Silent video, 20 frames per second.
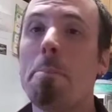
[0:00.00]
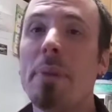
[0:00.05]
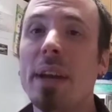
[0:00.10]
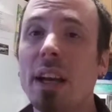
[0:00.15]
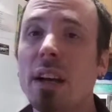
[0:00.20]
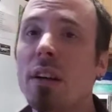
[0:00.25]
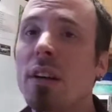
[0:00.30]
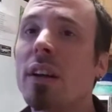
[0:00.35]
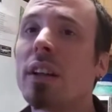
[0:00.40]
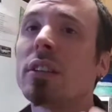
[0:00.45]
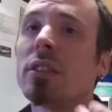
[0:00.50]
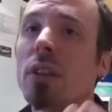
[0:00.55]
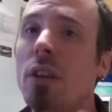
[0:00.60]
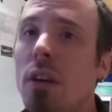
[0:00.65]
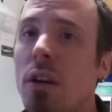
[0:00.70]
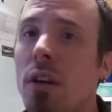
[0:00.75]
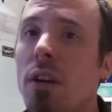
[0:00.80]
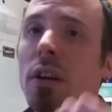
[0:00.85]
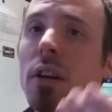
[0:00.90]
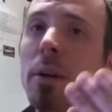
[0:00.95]
Bigger and
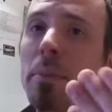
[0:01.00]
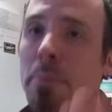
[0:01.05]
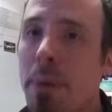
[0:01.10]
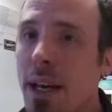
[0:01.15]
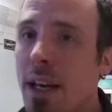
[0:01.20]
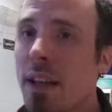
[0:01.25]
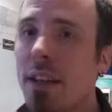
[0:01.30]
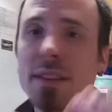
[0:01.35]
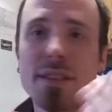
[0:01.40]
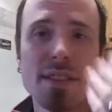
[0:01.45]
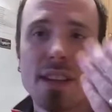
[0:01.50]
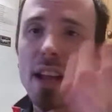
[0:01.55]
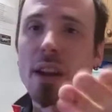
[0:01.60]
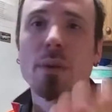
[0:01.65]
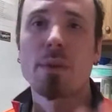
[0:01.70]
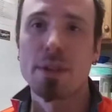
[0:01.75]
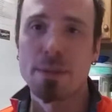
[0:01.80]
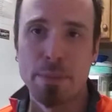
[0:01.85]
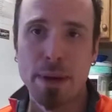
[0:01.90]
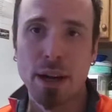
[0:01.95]
longer and is not
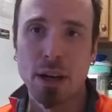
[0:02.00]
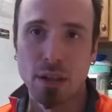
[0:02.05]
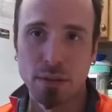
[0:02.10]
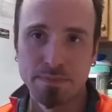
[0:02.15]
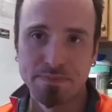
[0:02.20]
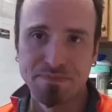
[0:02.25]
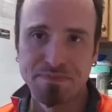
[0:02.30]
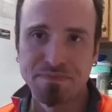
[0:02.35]
always better.